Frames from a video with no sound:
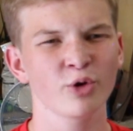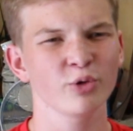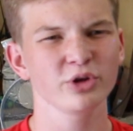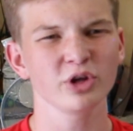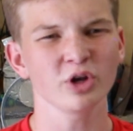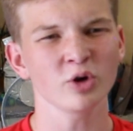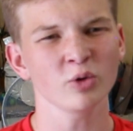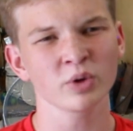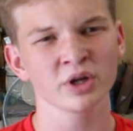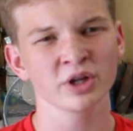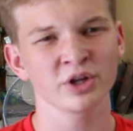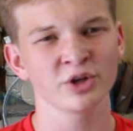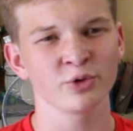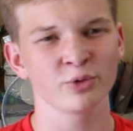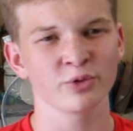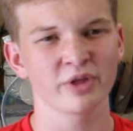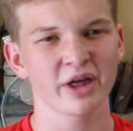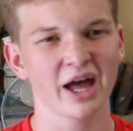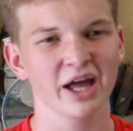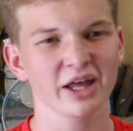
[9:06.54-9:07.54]
you don't want to do
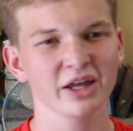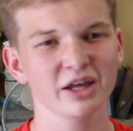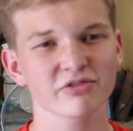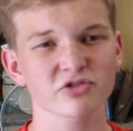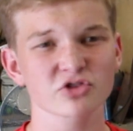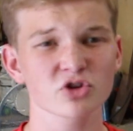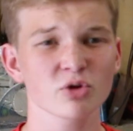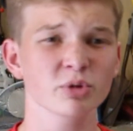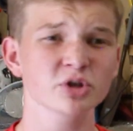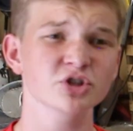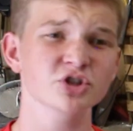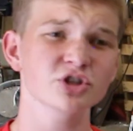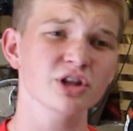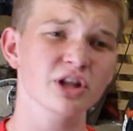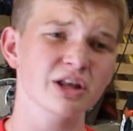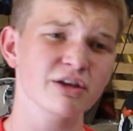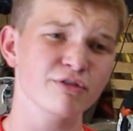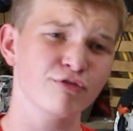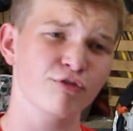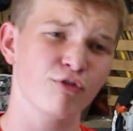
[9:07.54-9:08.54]
that. You have so much to
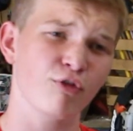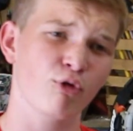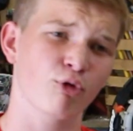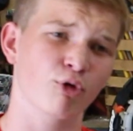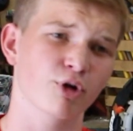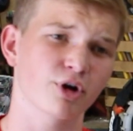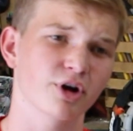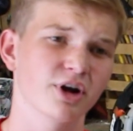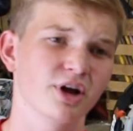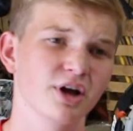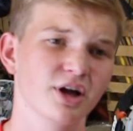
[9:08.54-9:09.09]
live for.